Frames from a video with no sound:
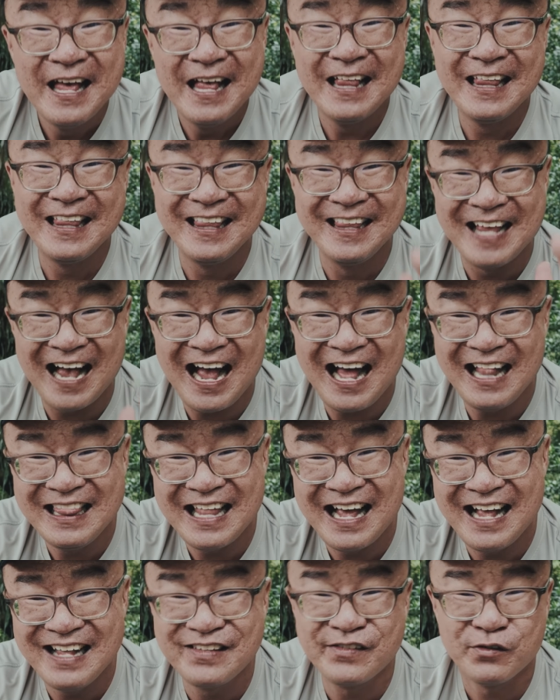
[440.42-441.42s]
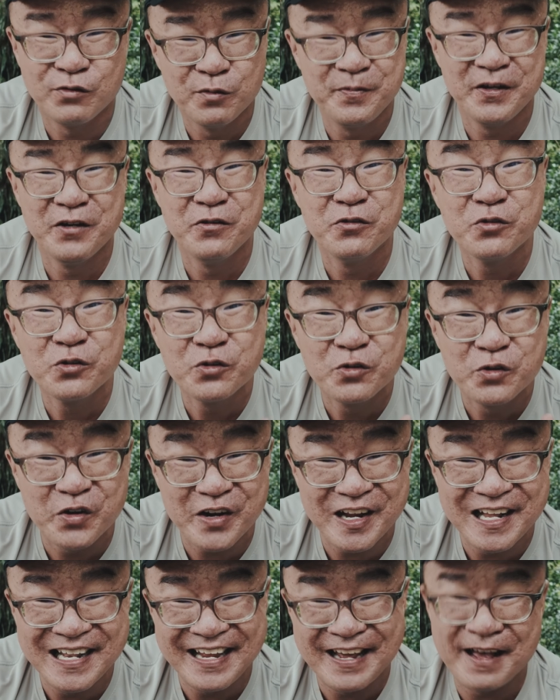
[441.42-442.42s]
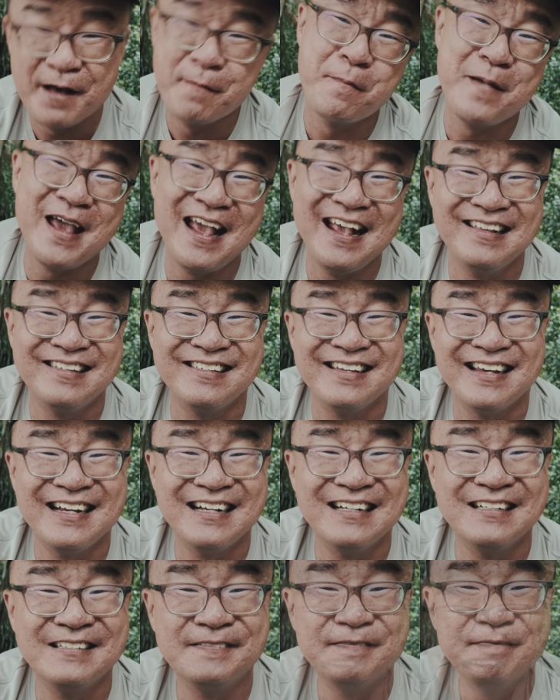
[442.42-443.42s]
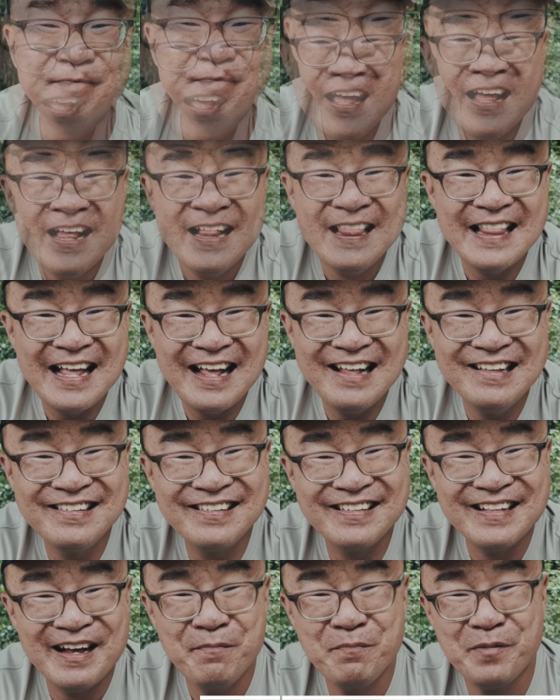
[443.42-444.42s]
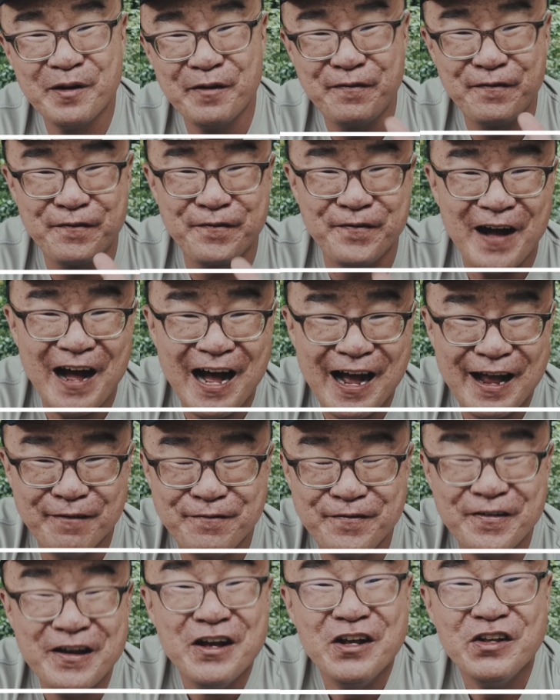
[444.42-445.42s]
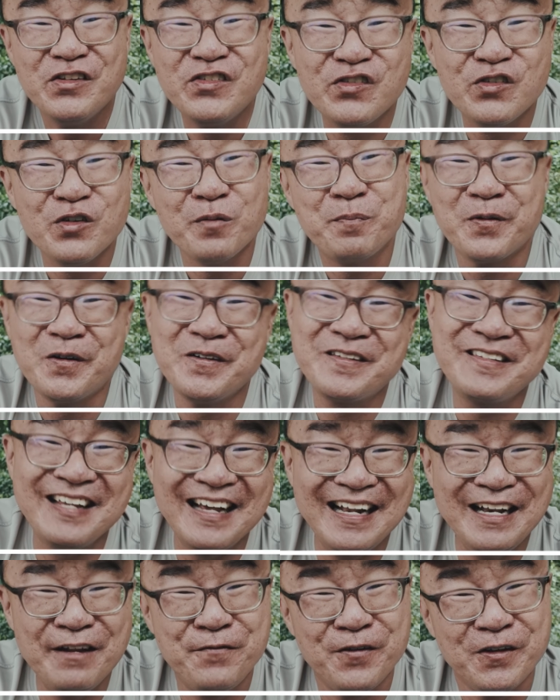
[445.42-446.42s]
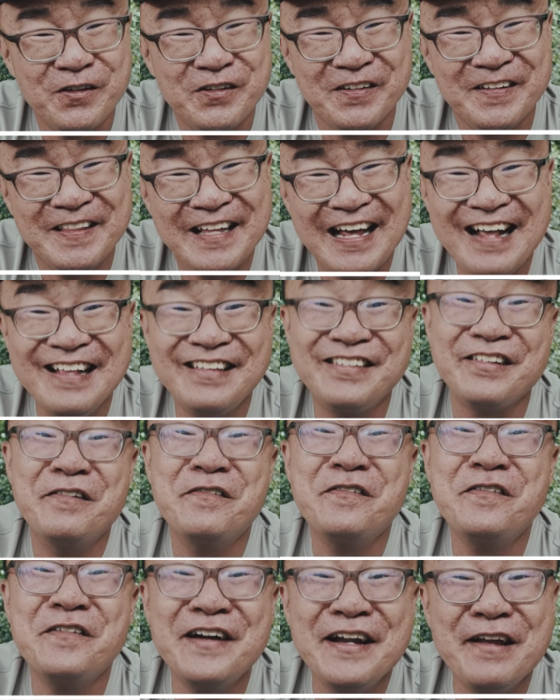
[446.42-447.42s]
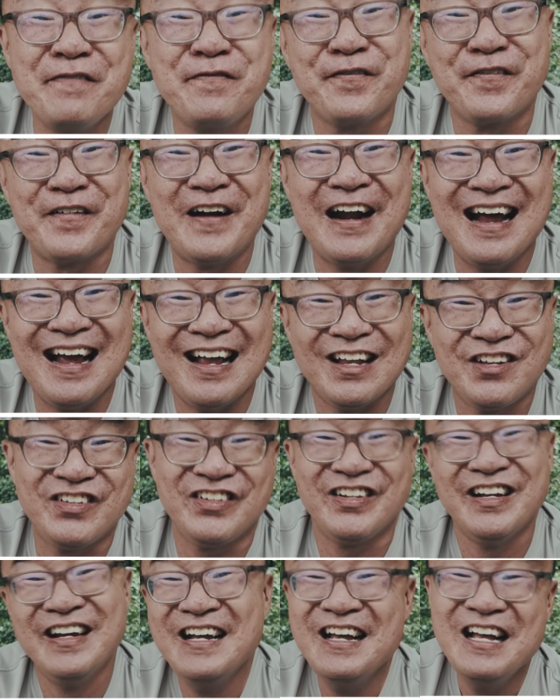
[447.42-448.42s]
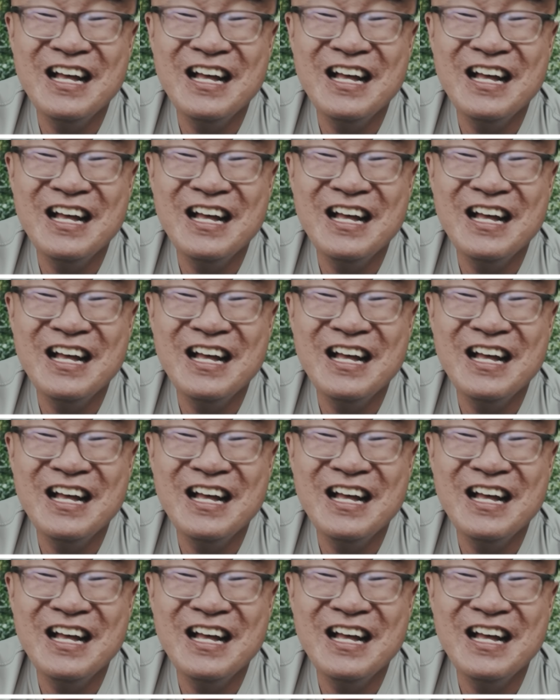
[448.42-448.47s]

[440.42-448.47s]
That lens will be really amazing. Lens number 5, Super Telephoto Lens Refresh.